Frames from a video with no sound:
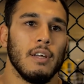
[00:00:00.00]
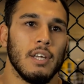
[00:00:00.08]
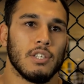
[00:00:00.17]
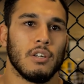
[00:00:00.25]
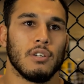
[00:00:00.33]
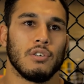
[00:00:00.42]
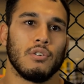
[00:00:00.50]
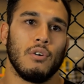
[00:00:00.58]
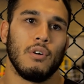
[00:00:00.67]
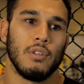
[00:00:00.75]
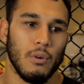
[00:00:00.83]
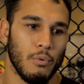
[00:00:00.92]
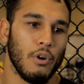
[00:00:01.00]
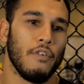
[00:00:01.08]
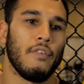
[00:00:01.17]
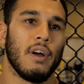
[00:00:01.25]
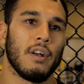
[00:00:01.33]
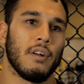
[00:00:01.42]
It's gonna show the real
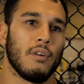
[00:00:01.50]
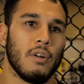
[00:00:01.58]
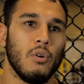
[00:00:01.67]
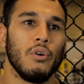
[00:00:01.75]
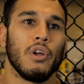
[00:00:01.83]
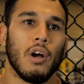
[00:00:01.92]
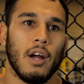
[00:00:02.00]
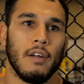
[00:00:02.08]
fighter who you are.